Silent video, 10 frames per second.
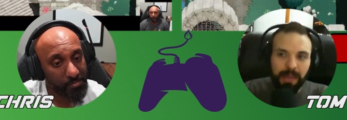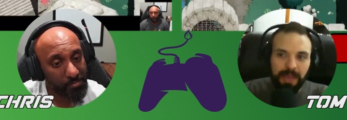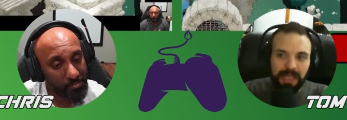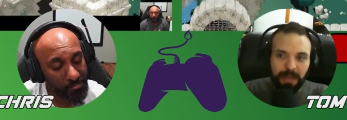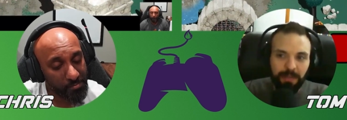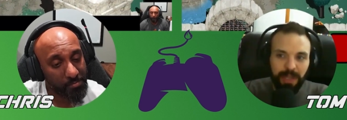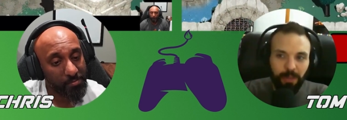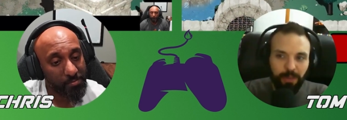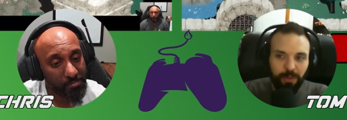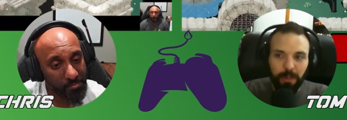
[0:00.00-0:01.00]
Speaker 1: maybe
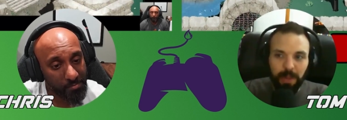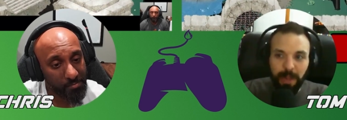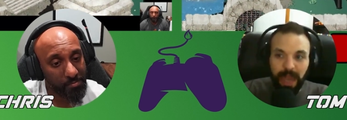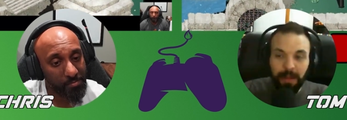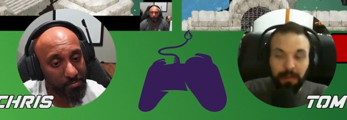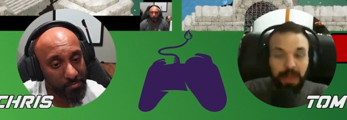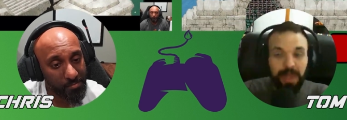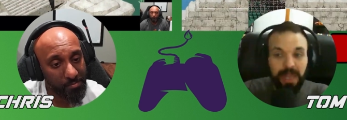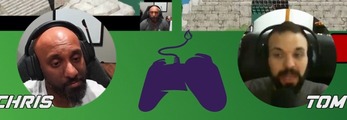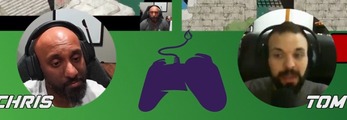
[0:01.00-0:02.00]
something will draw me back.
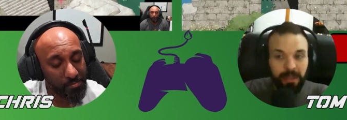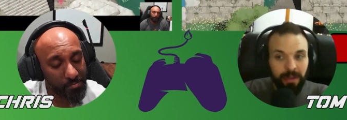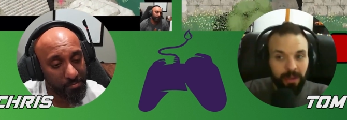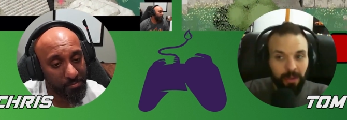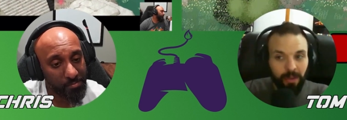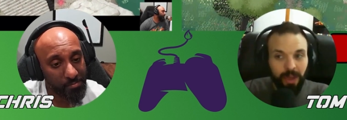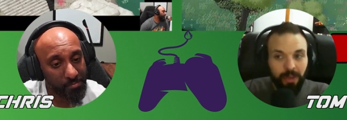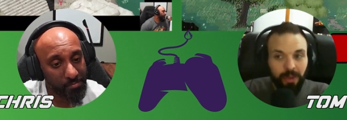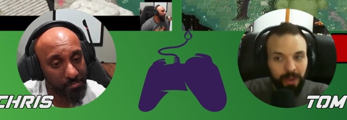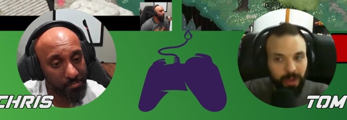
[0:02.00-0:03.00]
Maybe,
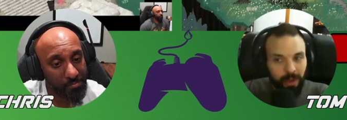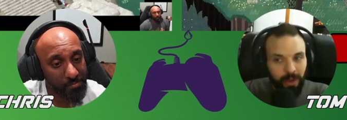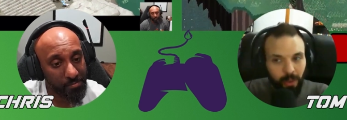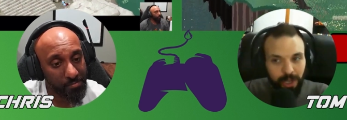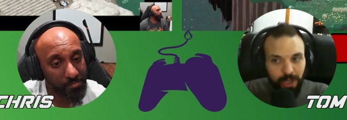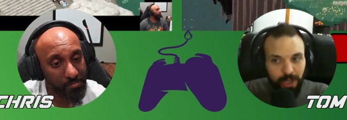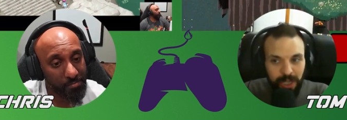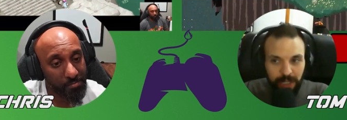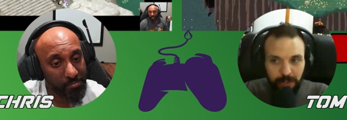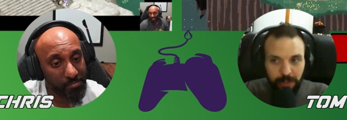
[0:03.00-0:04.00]
well, what are you
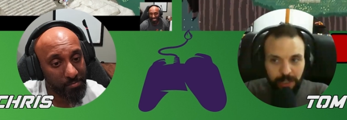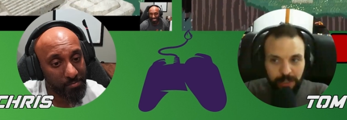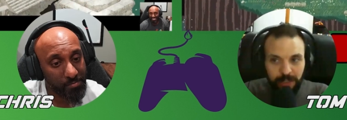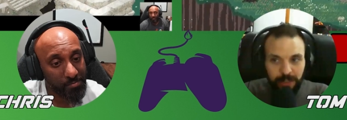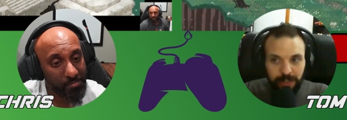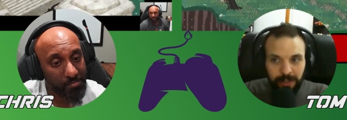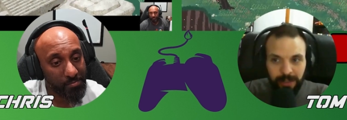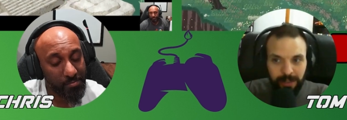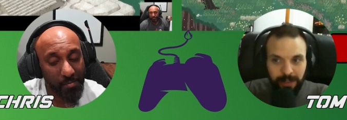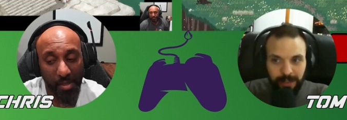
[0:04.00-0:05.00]
going to do, Chris?
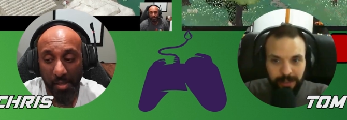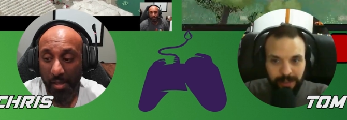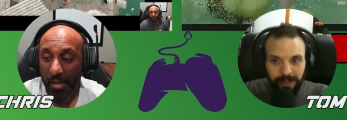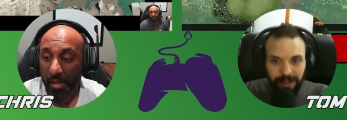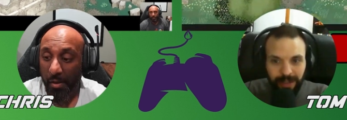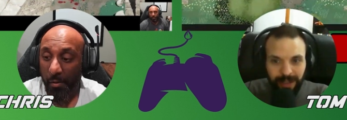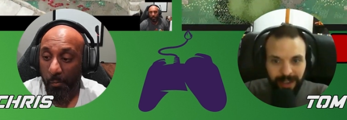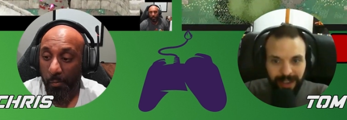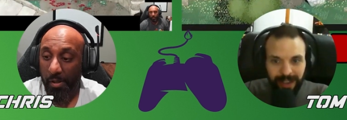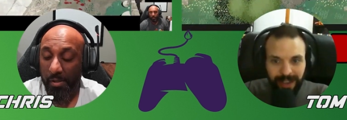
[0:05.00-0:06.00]

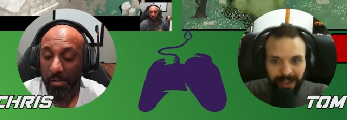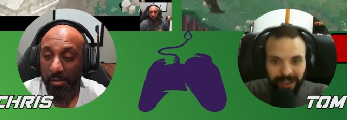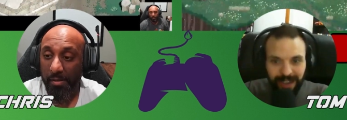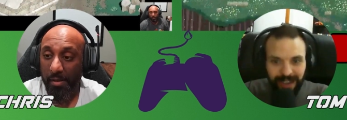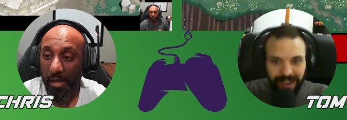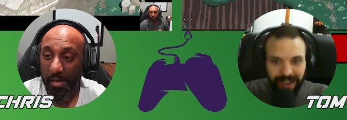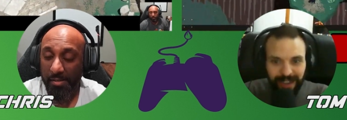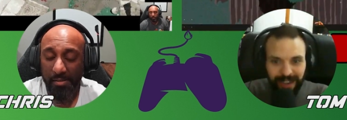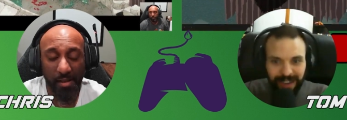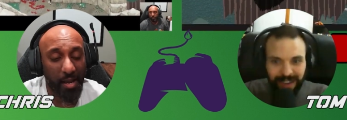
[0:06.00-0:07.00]
Speaker 2: Well,
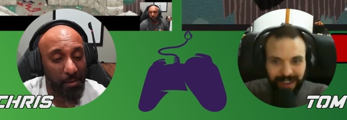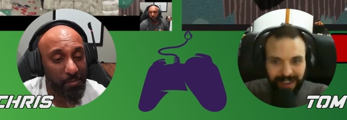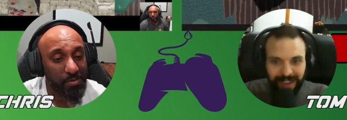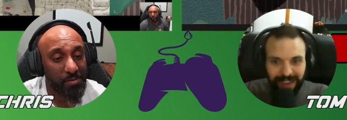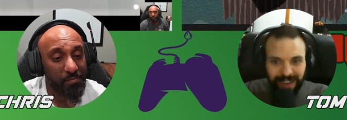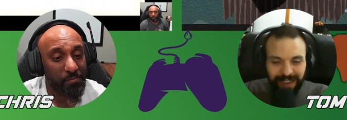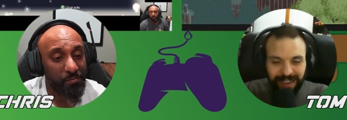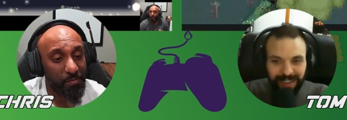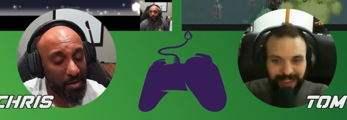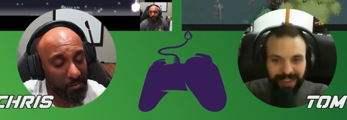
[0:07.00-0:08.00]
honestly, I was
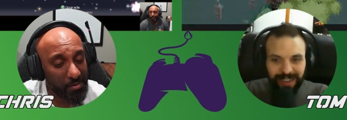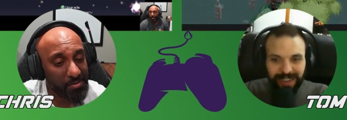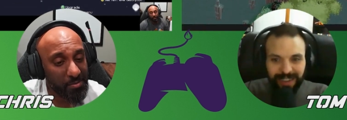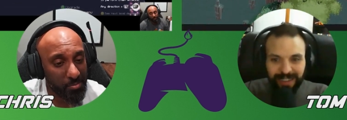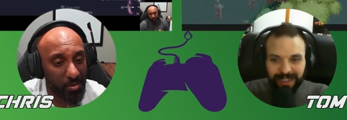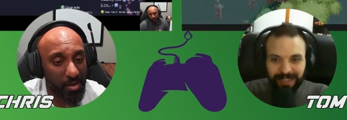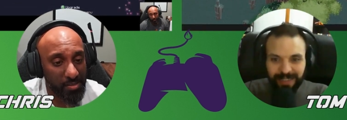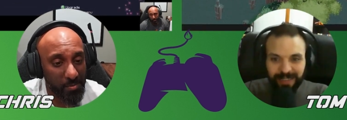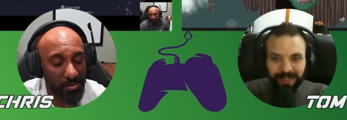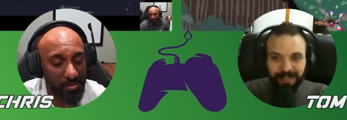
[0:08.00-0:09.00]
very
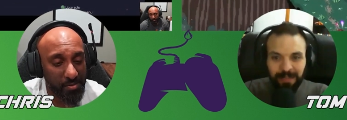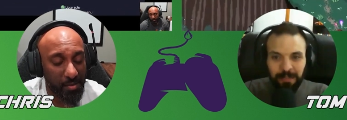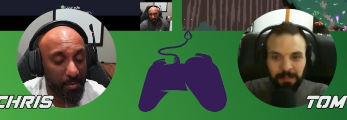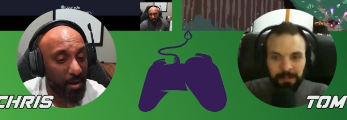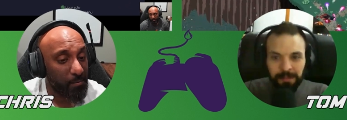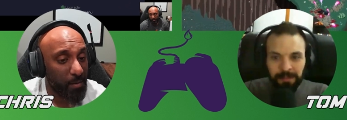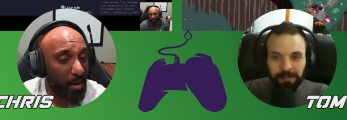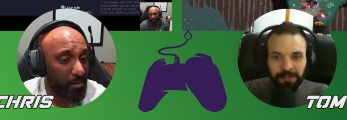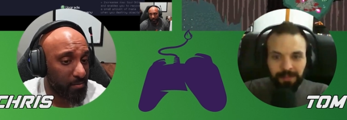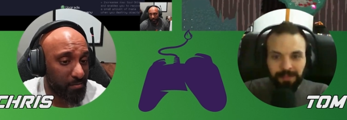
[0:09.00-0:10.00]
surprised by this game. I,
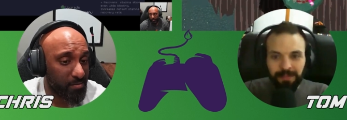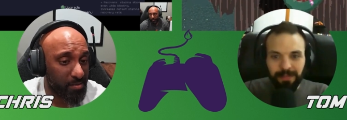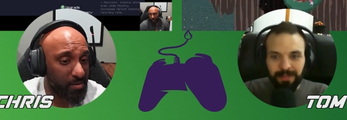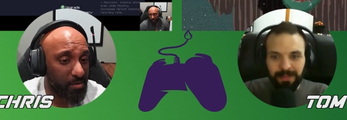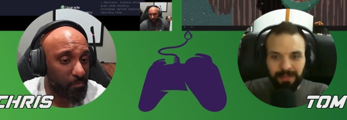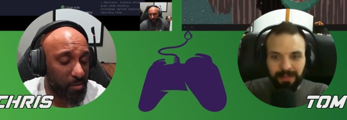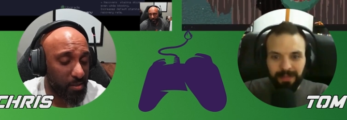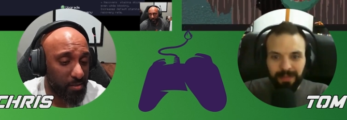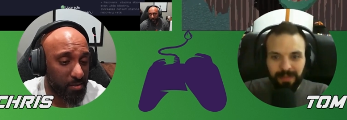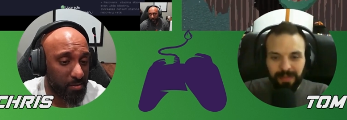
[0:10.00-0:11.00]
I didn't
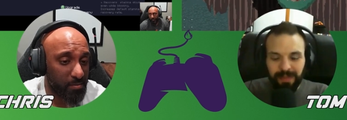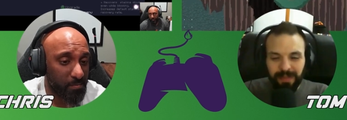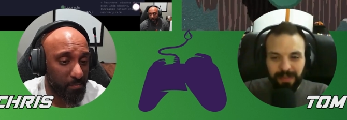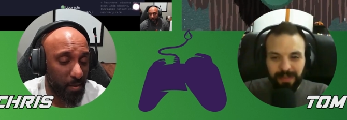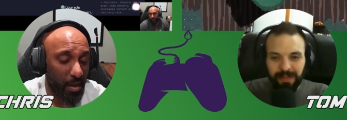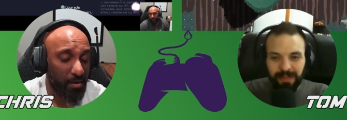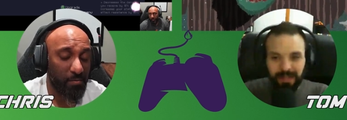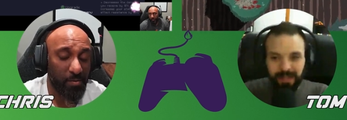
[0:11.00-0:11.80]
really, I